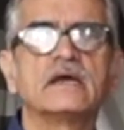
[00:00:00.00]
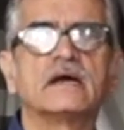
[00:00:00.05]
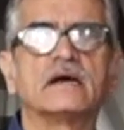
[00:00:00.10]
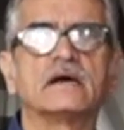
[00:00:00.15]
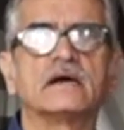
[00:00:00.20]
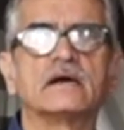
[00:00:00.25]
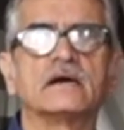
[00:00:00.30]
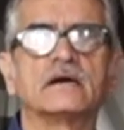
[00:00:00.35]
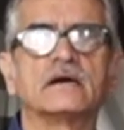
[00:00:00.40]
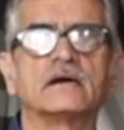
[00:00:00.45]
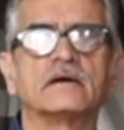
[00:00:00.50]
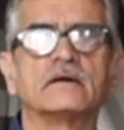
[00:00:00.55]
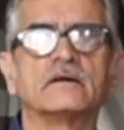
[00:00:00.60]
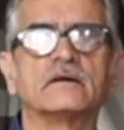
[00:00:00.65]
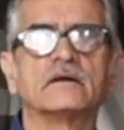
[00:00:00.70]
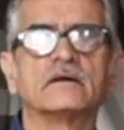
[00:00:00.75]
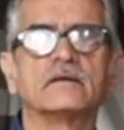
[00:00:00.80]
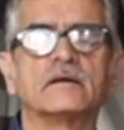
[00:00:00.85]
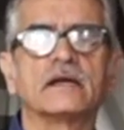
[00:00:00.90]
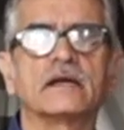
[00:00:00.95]

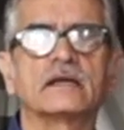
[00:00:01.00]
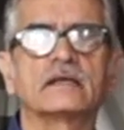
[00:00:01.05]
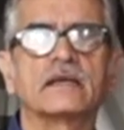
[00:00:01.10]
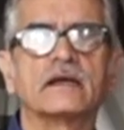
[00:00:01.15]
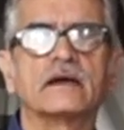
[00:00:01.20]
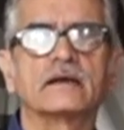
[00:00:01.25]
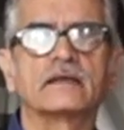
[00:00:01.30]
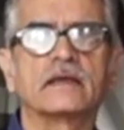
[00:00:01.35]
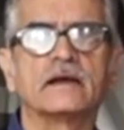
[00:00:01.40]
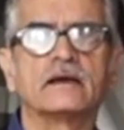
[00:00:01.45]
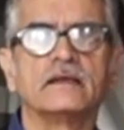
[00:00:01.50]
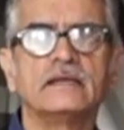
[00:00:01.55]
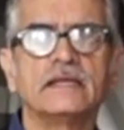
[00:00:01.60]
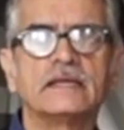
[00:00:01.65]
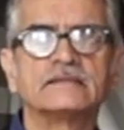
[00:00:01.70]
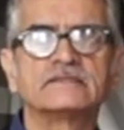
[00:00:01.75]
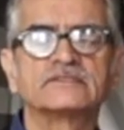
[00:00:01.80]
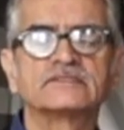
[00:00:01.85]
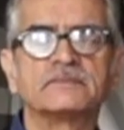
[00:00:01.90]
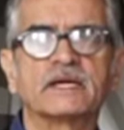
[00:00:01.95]
A
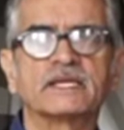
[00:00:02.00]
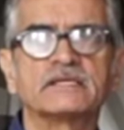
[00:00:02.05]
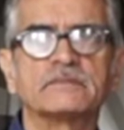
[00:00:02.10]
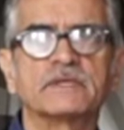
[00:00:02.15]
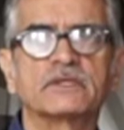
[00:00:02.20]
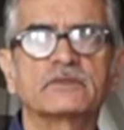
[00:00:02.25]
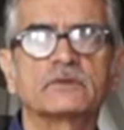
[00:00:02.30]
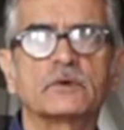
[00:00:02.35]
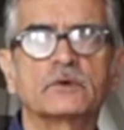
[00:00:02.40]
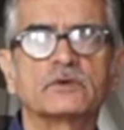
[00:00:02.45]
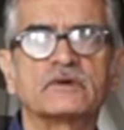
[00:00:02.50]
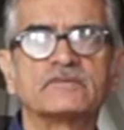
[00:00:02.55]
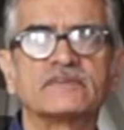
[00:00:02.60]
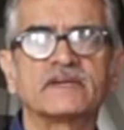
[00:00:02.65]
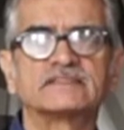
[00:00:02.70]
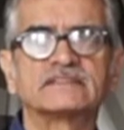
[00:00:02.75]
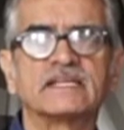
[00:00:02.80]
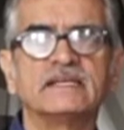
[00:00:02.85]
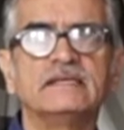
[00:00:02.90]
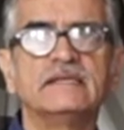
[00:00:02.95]
lens might be thought of
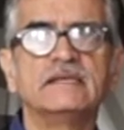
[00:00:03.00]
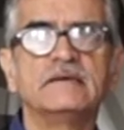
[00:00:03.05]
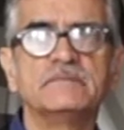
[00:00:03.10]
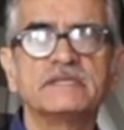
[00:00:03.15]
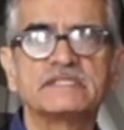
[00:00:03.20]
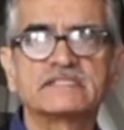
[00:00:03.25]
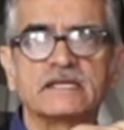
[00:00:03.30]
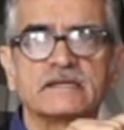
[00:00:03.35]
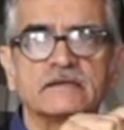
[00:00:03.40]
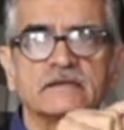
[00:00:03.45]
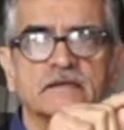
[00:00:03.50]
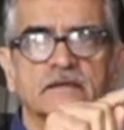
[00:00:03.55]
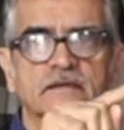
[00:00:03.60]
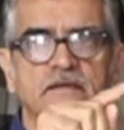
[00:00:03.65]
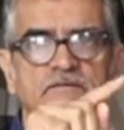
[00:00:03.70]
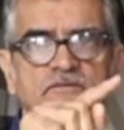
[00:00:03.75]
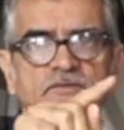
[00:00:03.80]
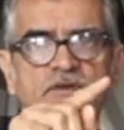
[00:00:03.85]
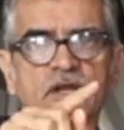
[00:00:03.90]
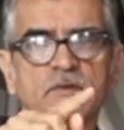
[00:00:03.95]
as a limiting
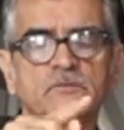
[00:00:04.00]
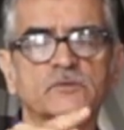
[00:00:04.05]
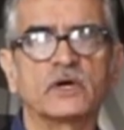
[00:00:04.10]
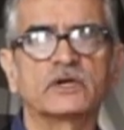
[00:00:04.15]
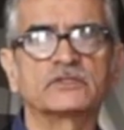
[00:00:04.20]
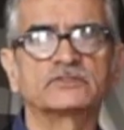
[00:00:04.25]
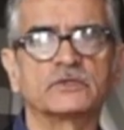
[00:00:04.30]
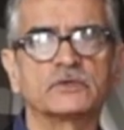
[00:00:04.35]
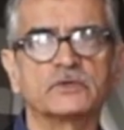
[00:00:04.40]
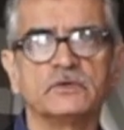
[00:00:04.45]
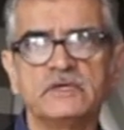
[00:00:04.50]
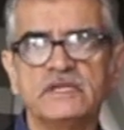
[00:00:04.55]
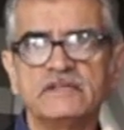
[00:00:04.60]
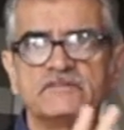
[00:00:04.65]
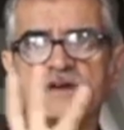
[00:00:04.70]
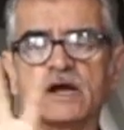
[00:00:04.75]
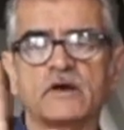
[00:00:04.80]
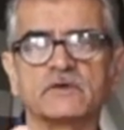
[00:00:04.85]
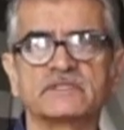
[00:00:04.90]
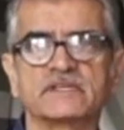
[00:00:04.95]
framework, so you
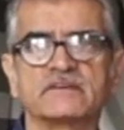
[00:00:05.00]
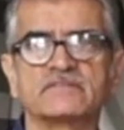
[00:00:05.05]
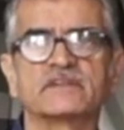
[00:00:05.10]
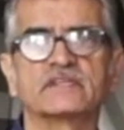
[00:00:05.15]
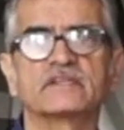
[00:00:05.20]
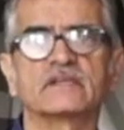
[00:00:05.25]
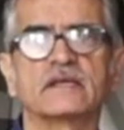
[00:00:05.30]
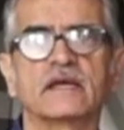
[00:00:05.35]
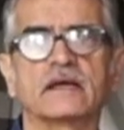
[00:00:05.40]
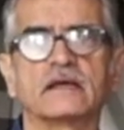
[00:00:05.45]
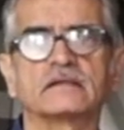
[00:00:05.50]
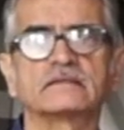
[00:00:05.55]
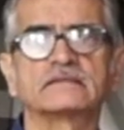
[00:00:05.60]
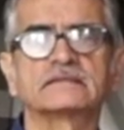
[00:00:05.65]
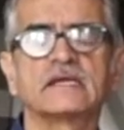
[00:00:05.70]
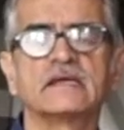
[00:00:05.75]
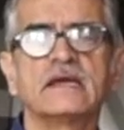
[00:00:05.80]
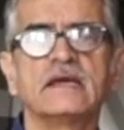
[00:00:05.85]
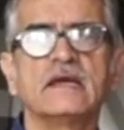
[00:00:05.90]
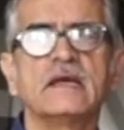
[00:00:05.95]
leave out everything else.
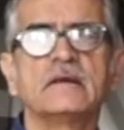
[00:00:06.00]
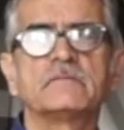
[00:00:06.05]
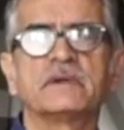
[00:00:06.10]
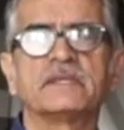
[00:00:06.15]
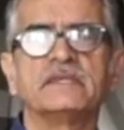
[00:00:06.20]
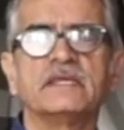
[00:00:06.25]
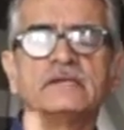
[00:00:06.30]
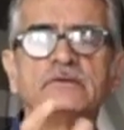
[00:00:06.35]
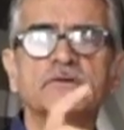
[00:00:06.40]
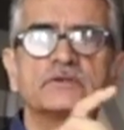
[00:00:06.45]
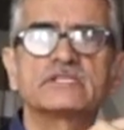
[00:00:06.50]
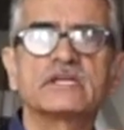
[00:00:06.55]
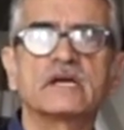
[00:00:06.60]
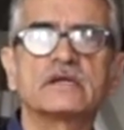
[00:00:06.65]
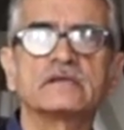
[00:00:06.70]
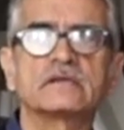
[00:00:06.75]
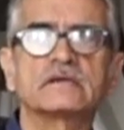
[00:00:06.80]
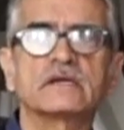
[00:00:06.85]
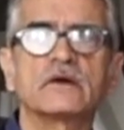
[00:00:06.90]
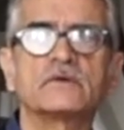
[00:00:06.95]
But then you
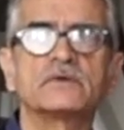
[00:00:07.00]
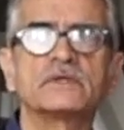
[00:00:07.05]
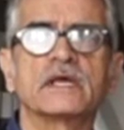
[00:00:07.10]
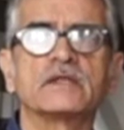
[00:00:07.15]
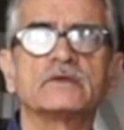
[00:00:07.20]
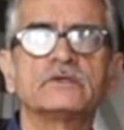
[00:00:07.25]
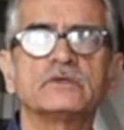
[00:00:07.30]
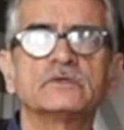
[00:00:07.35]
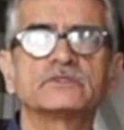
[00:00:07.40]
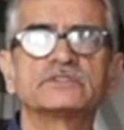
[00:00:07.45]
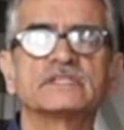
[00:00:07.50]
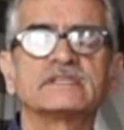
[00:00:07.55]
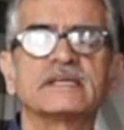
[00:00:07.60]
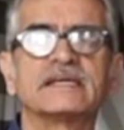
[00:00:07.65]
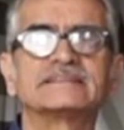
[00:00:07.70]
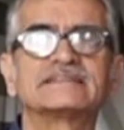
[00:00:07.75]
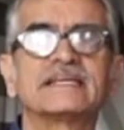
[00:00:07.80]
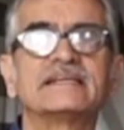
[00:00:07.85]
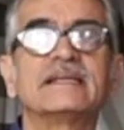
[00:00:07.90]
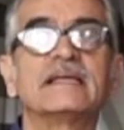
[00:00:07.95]
turn around and use it
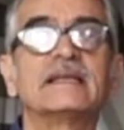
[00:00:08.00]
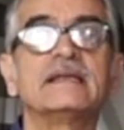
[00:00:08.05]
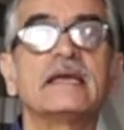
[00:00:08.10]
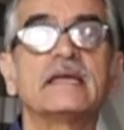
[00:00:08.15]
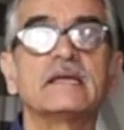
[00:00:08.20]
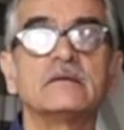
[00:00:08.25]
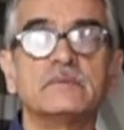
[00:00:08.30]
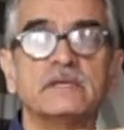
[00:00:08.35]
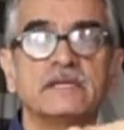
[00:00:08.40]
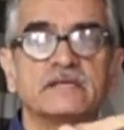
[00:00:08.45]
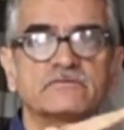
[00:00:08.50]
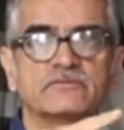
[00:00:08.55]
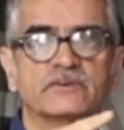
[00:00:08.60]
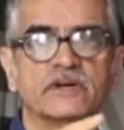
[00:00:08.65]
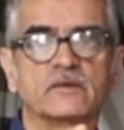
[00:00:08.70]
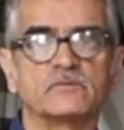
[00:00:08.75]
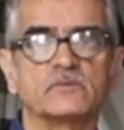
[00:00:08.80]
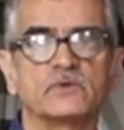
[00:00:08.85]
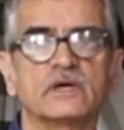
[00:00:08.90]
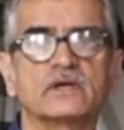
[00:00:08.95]
as an enabling
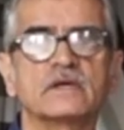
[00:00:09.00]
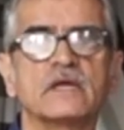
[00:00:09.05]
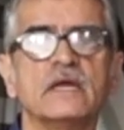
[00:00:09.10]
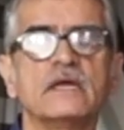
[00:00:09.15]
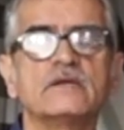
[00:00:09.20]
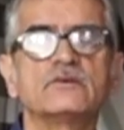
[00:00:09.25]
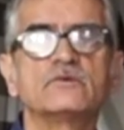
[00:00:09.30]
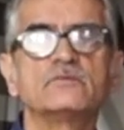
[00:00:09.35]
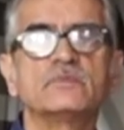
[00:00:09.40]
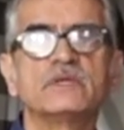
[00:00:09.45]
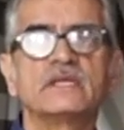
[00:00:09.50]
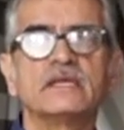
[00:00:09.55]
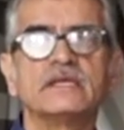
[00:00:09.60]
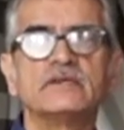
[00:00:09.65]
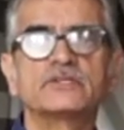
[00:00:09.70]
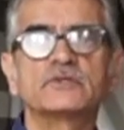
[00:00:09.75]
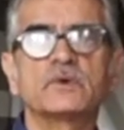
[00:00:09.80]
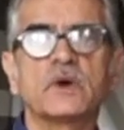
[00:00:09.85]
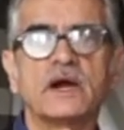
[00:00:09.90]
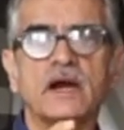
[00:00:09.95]
framework to
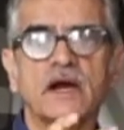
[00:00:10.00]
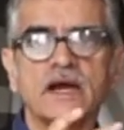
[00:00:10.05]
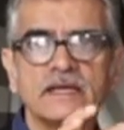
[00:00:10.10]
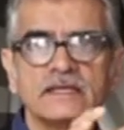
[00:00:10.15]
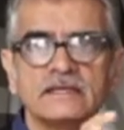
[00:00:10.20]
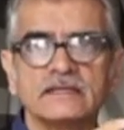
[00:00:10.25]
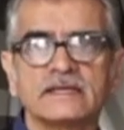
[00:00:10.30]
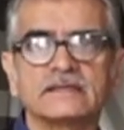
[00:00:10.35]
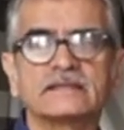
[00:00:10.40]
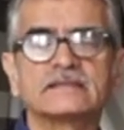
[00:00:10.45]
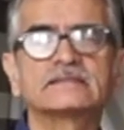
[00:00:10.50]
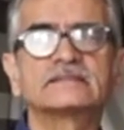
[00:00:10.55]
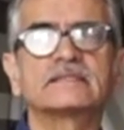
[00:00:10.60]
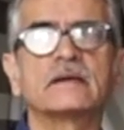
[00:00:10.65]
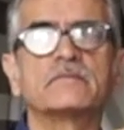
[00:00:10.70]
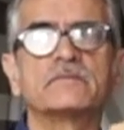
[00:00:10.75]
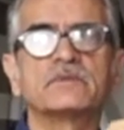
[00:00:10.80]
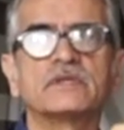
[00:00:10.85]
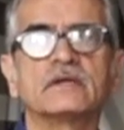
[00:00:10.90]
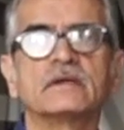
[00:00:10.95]
begin to highlight
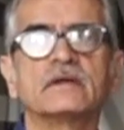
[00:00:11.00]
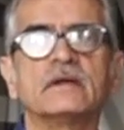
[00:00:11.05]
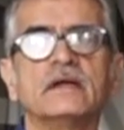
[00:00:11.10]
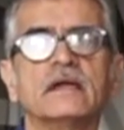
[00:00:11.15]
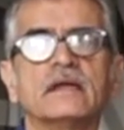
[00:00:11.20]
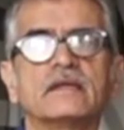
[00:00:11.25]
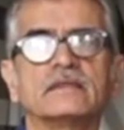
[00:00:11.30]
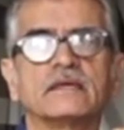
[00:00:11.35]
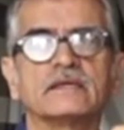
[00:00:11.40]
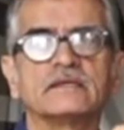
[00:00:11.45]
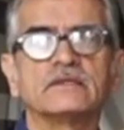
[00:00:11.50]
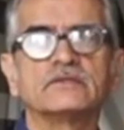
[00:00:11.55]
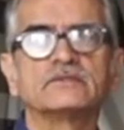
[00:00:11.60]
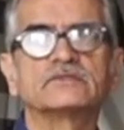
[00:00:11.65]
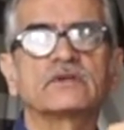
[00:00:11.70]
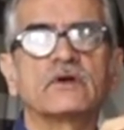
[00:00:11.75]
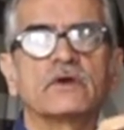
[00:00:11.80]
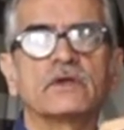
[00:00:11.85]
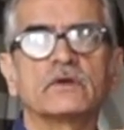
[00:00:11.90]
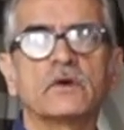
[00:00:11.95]
something that
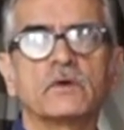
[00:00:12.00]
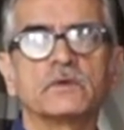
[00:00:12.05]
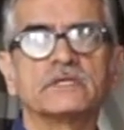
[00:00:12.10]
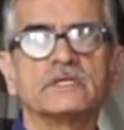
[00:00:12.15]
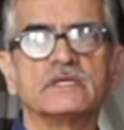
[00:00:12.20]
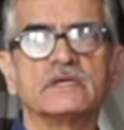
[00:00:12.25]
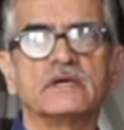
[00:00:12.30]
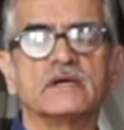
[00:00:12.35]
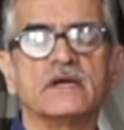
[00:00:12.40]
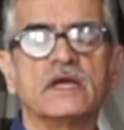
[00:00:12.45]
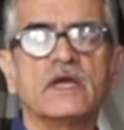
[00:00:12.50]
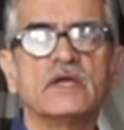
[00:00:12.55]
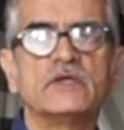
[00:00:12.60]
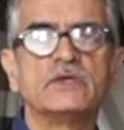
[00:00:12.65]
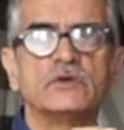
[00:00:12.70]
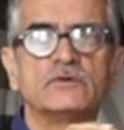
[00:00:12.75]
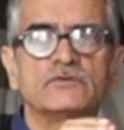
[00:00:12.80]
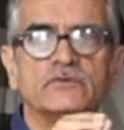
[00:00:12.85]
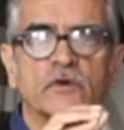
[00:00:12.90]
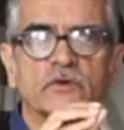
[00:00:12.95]
is going on here.
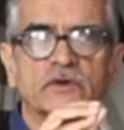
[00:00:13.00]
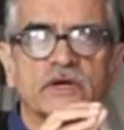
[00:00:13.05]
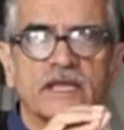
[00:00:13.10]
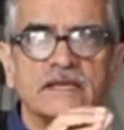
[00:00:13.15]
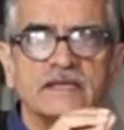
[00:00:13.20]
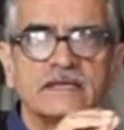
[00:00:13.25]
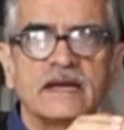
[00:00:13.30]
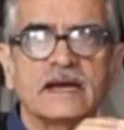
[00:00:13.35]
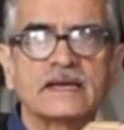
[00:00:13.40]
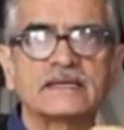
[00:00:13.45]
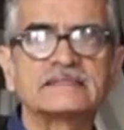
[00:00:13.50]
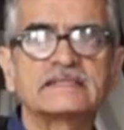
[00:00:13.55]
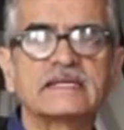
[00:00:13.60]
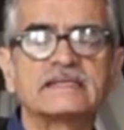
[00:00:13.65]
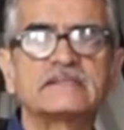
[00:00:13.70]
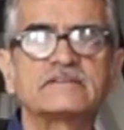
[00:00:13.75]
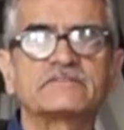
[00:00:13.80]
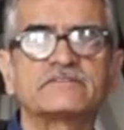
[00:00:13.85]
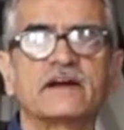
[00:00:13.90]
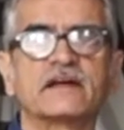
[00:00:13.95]
You've already
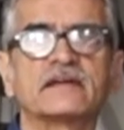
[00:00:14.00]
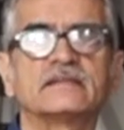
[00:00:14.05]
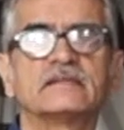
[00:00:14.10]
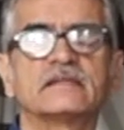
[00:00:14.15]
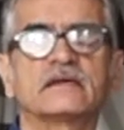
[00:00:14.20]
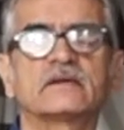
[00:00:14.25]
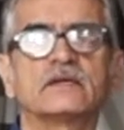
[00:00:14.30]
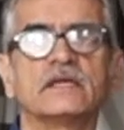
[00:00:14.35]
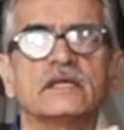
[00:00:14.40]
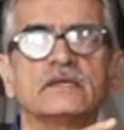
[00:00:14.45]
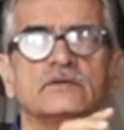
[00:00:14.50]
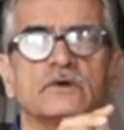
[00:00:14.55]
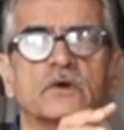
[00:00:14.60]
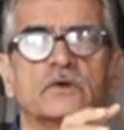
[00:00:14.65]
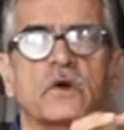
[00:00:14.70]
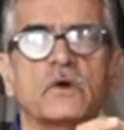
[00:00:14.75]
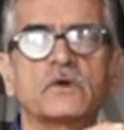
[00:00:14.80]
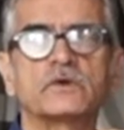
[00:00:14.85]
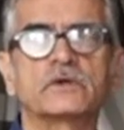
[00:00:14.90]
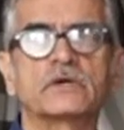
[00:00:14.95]
identified in your
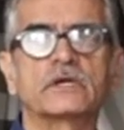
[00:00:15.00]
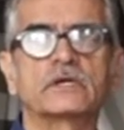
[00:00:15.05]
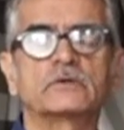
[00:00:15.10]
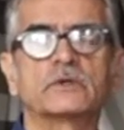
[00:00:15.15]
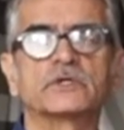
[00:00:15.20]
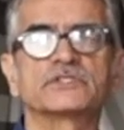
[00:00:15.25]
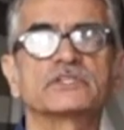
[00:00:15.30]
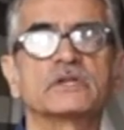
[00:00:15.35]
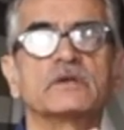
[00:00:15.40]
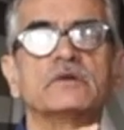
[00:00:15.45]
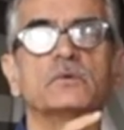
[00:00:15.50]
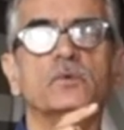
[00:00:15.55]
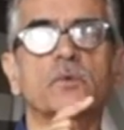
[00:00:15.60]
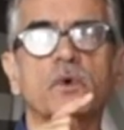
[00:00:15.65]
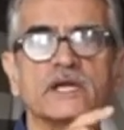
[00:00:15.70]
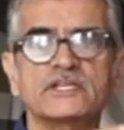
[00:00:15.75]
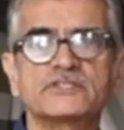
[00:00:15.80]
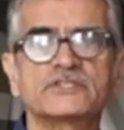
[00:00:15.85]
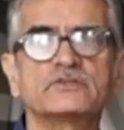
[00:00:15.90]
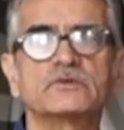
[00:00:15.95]
concrete question
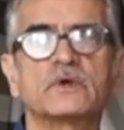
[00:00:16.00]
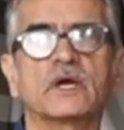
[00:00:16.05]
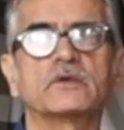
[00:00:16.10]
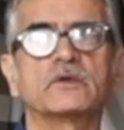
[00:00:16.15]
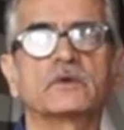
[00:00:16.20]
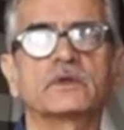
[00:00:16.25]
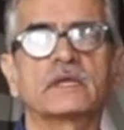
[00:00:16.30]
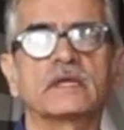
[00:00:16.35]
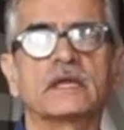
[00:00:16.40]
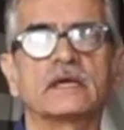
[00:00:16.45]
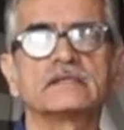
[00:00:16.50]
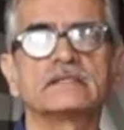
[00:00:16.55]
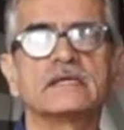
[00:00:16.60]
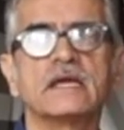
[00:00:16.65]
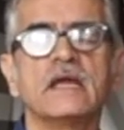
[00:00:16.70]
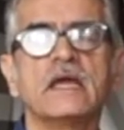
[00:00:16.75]
what you are looking at.